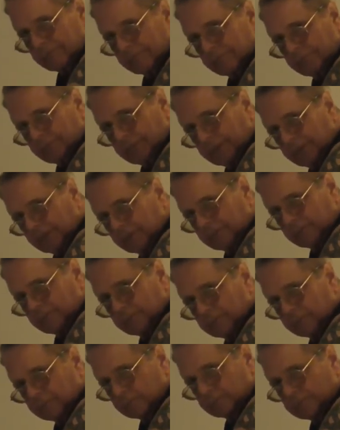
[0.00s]
you know,
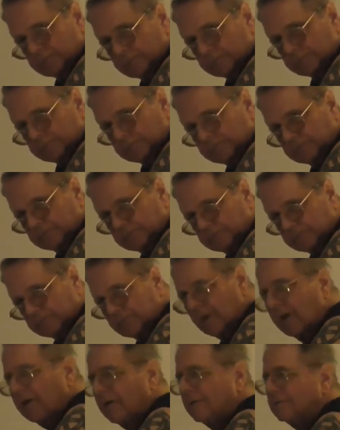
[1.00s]
somebody invades your house, you
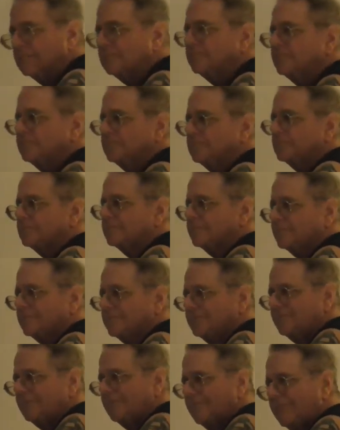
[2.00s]
shoot them,
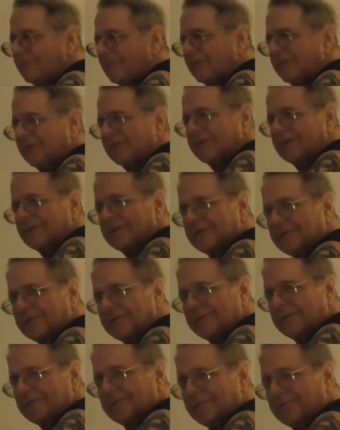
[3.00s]
where you said something
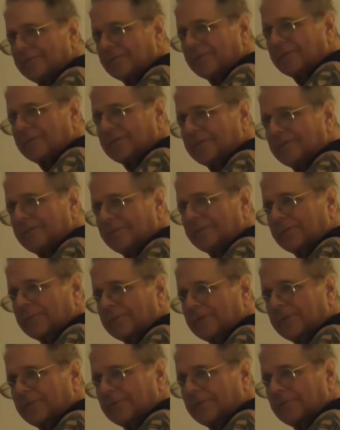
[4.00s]
about
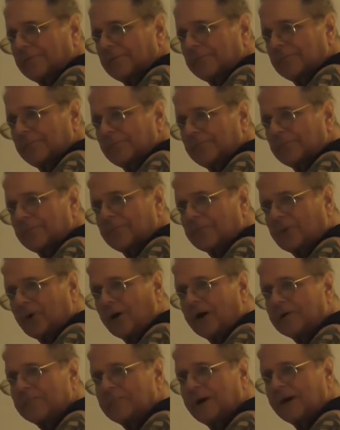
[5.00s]
better to be
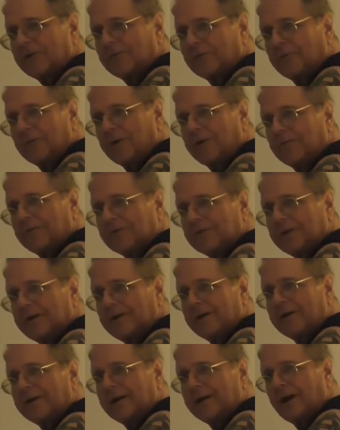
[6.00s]
tried by 12 and
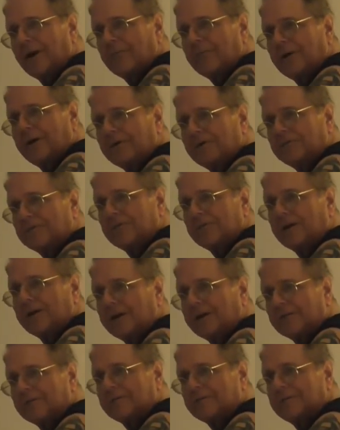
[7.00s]
carried out by
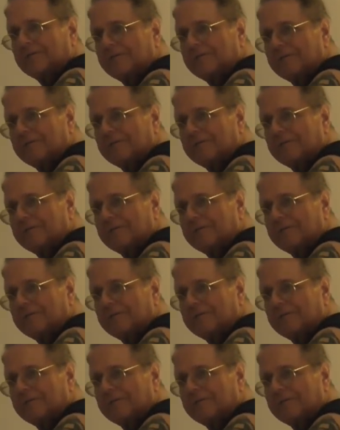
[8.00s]
6.